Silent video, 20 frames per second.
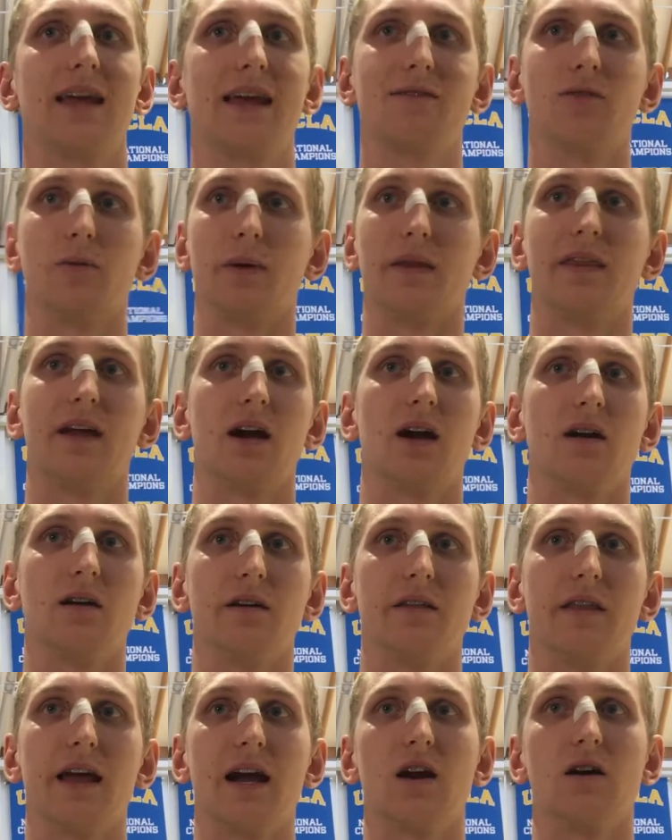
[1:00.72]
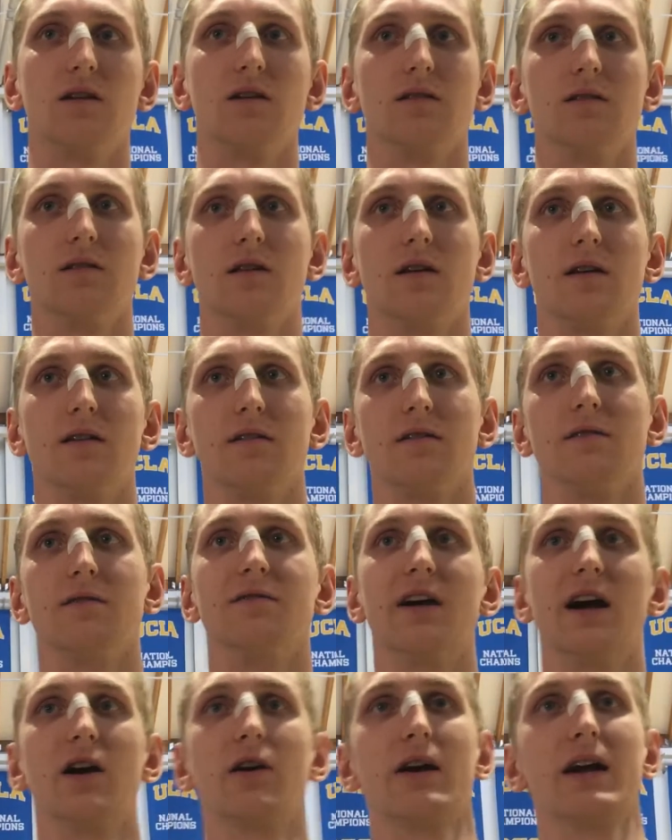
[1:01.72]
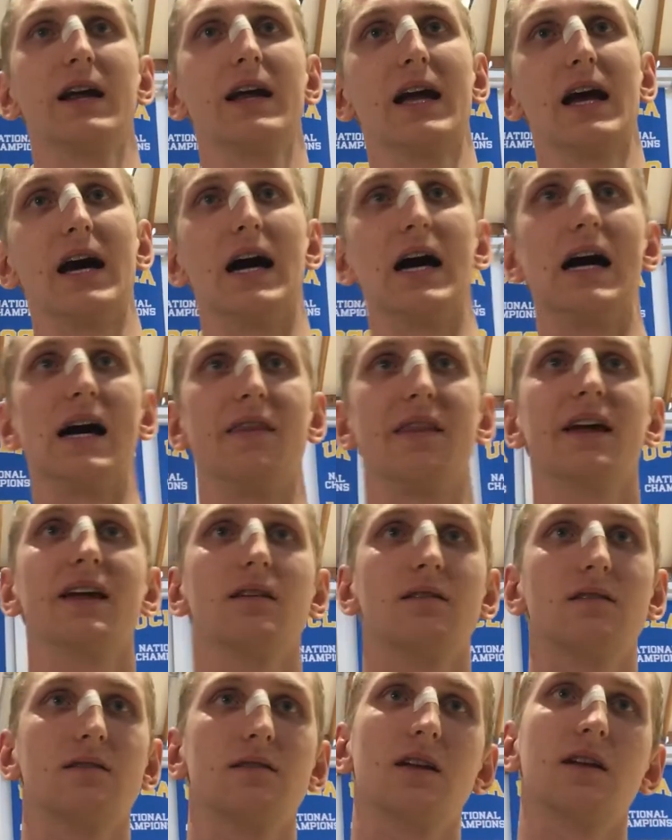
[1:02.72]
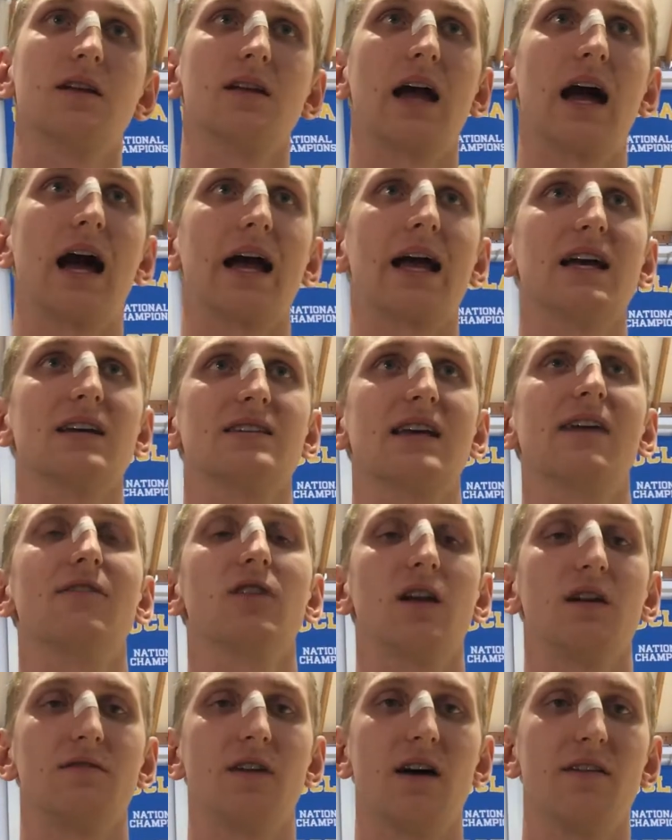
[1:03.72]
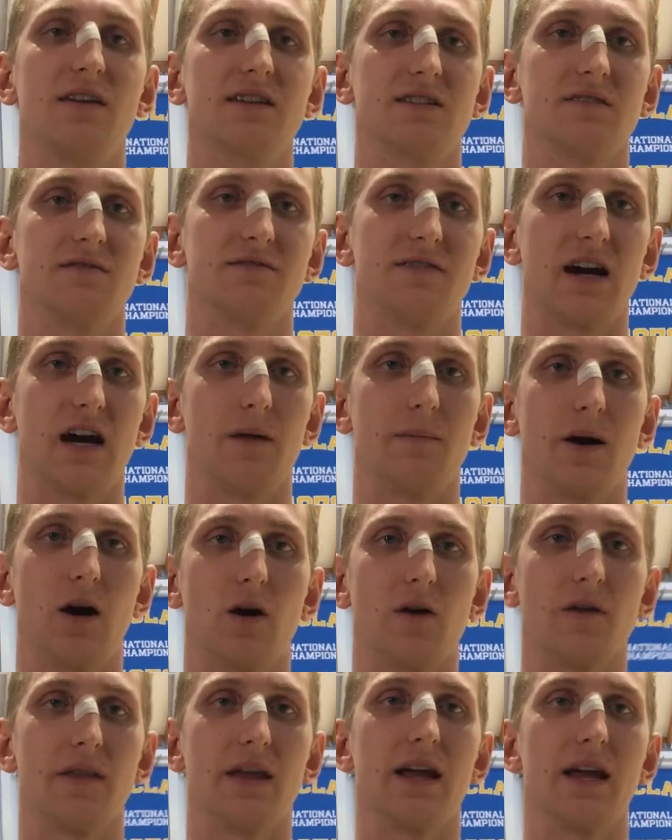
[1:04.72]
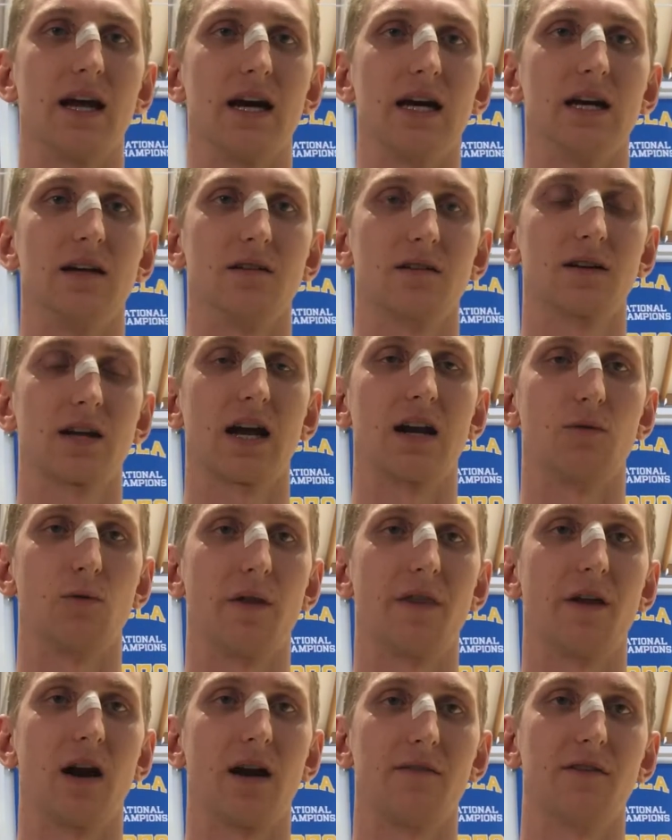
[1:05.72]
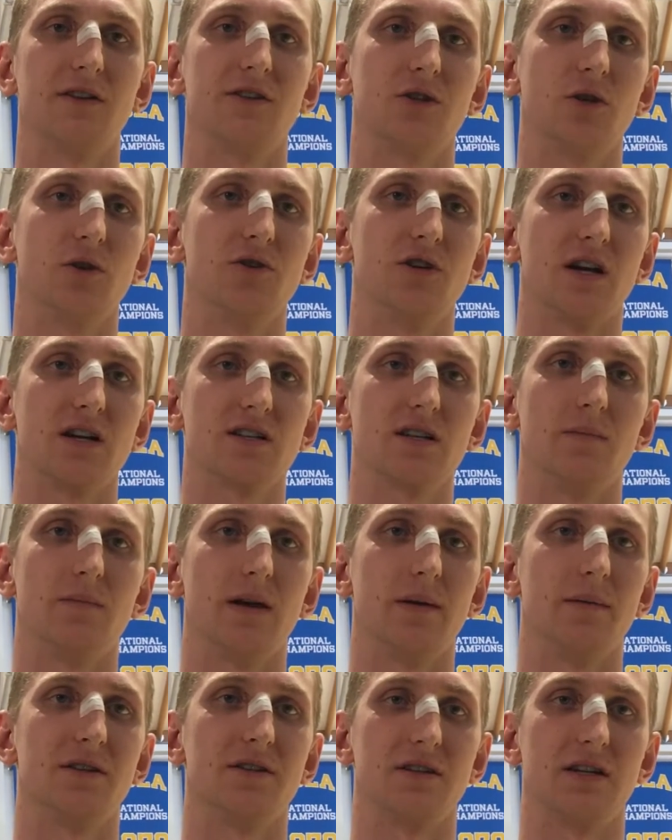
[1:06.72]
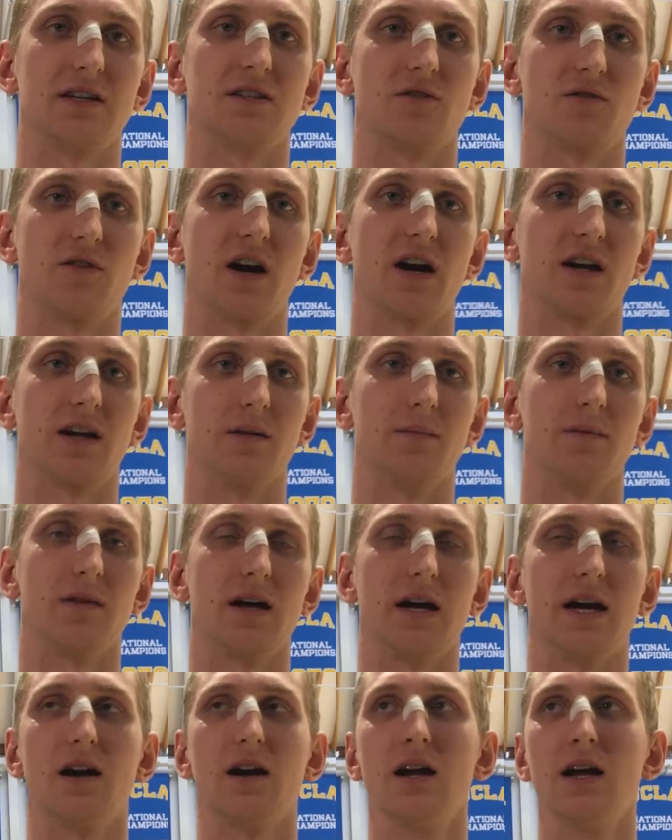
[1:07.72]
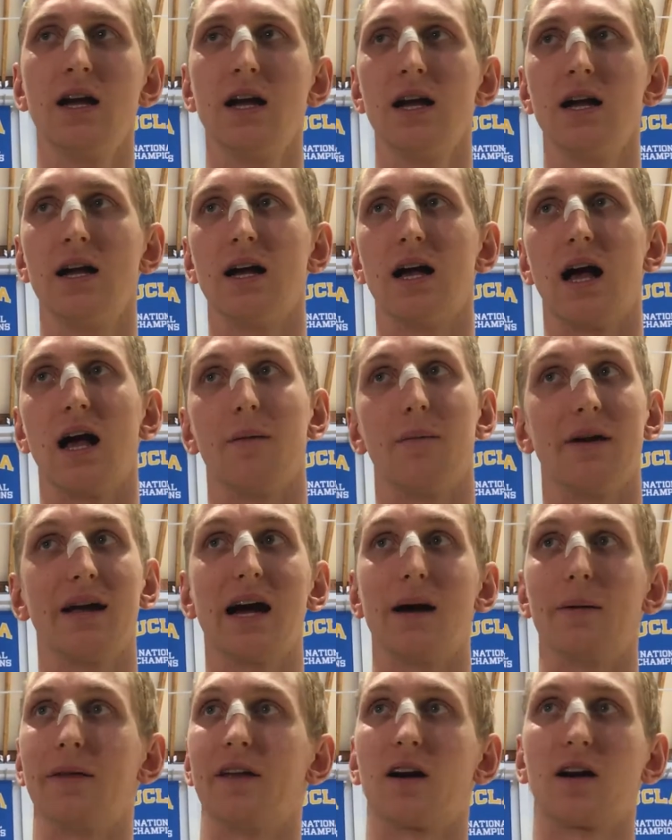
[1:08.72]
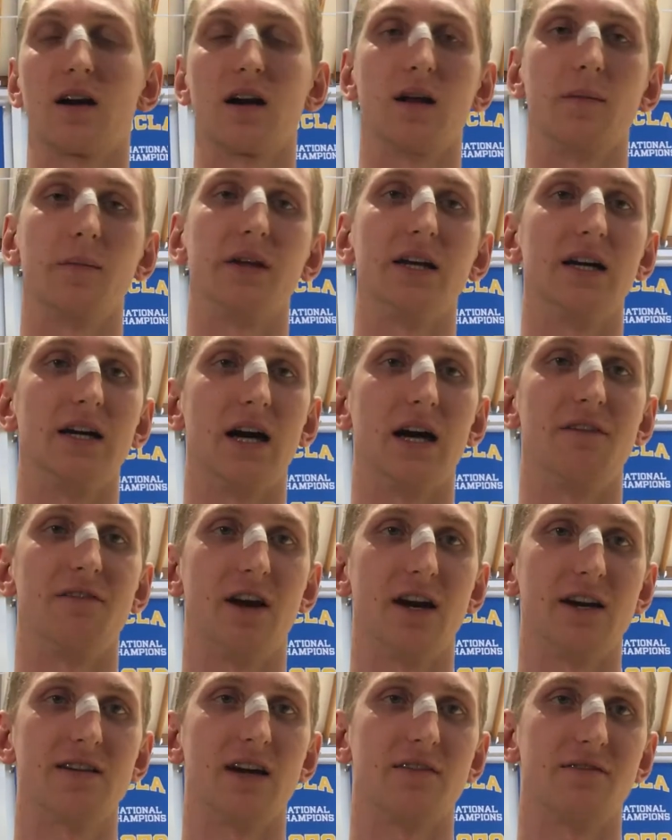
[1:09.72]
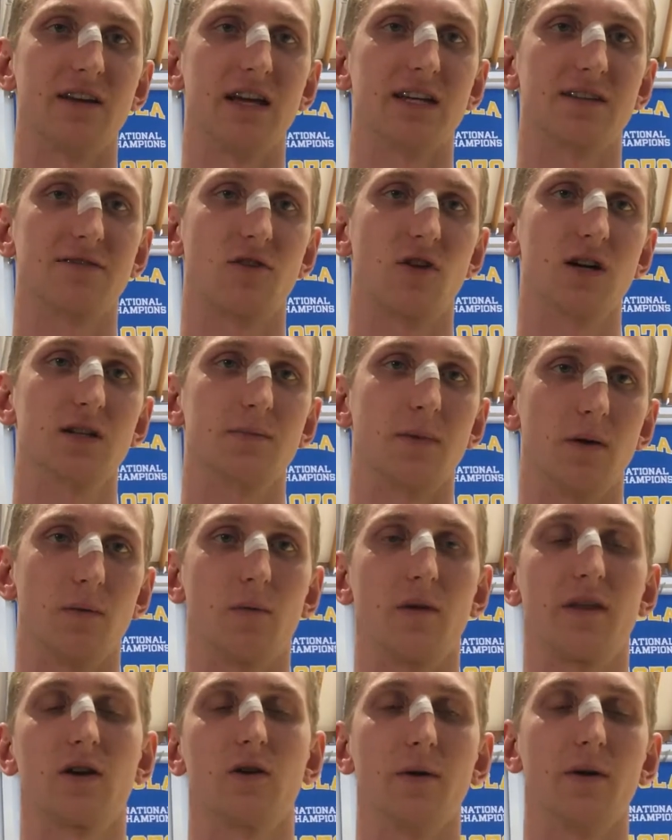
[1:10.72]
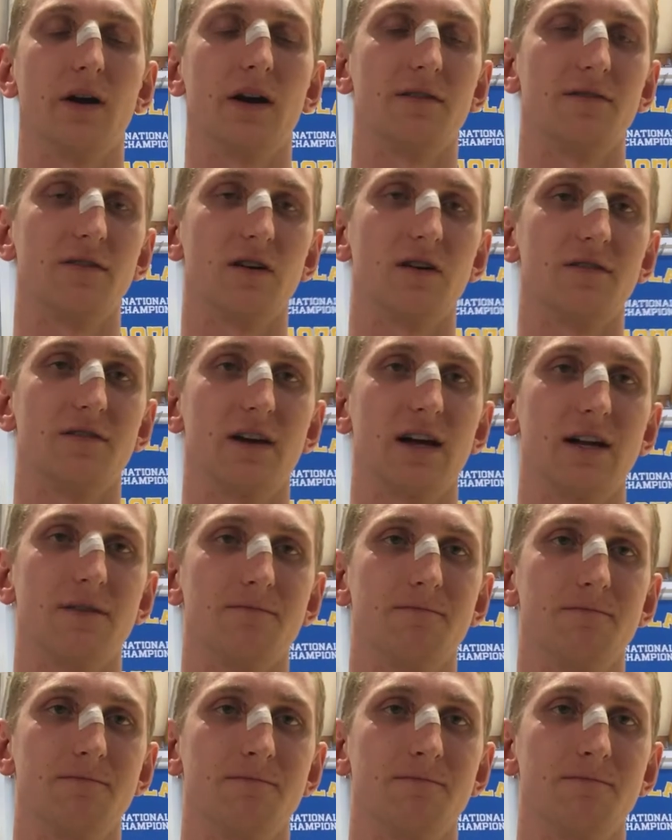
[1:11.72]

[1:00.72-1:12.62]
team. I mean, they're they're very uh, they, I guess, have a lot of offensive firepower. They uh, kind of run their offense through Justin Bibbins, and he's a very good player. Uh, but yeah, I mean, they're going to be a, a very tough test for us, but I think we'll be ready for a fight.